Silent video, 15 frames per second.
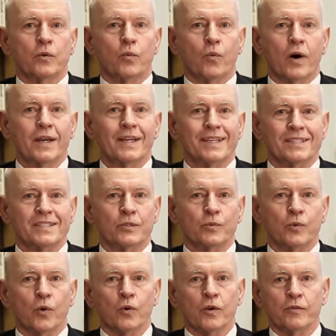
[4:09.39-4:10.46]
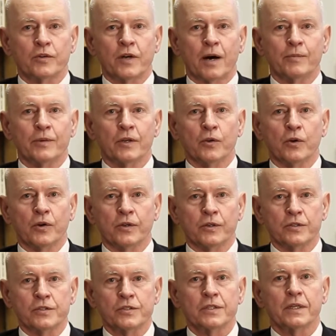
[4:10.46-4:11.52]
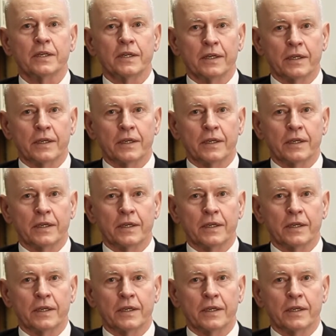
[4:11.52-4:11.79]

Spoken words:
One is the role of common lawyers